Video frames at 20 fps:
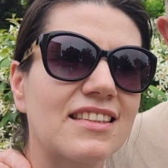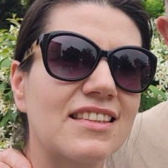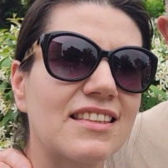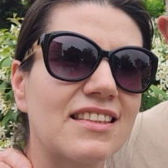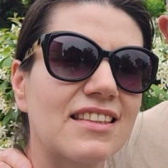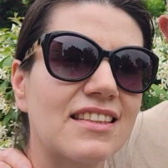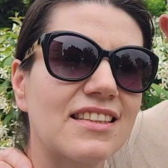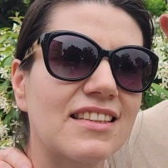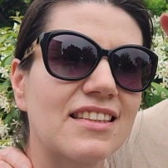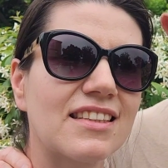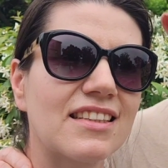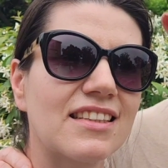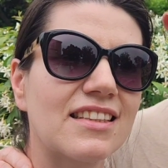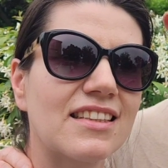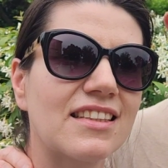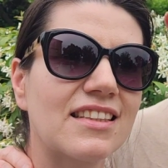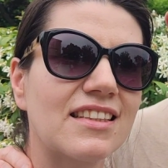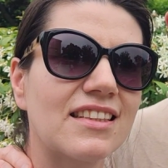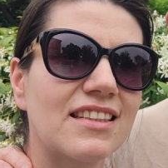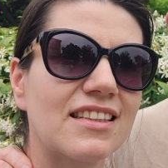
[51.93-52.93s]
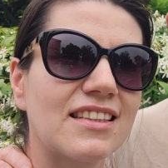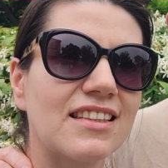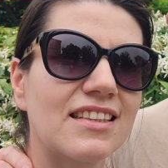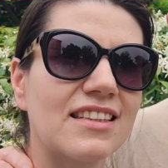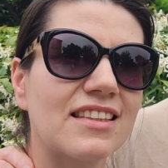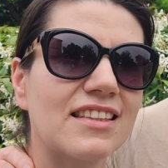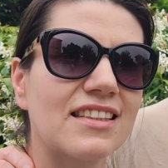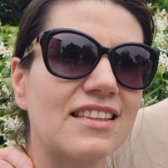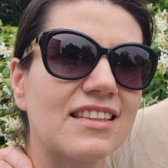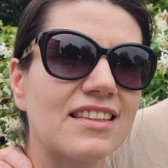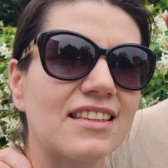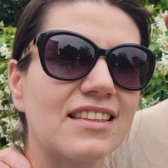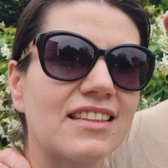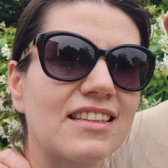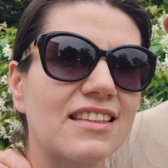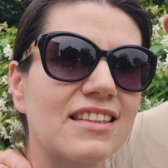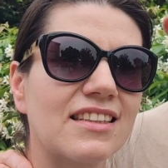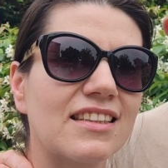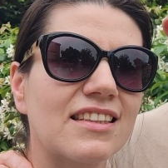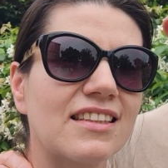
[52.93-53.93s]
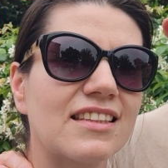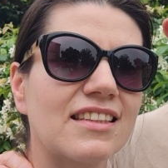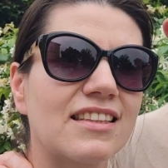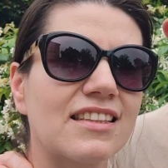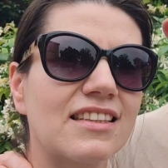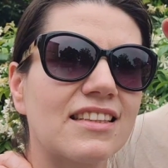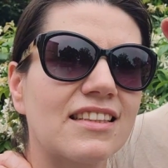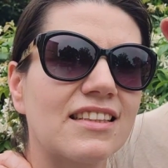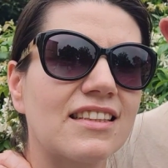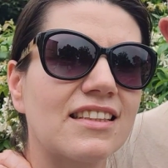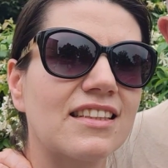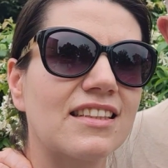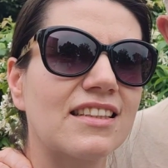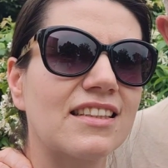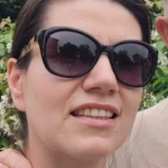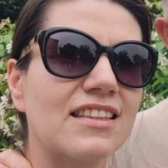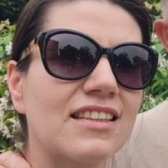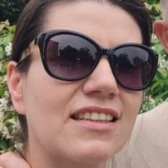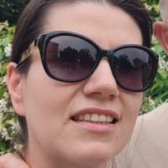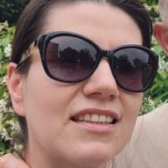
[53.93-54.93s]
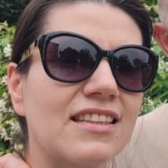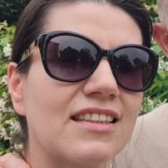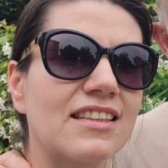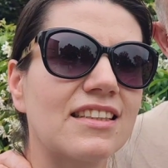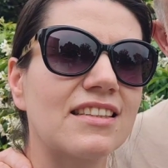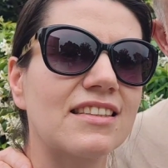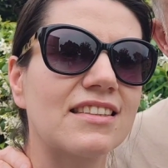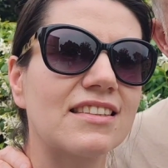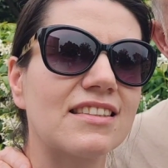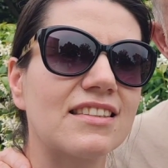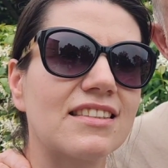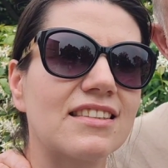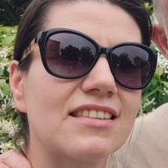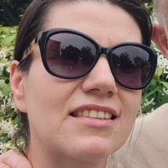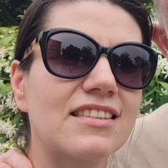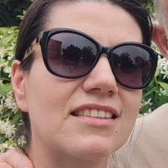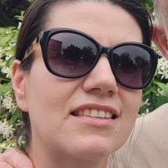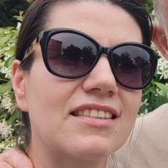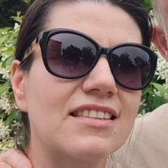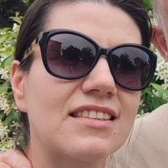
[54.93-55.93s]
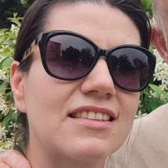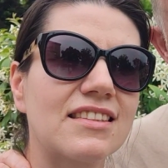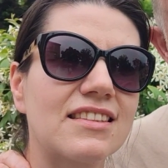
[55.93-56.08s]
The person shown says nothing.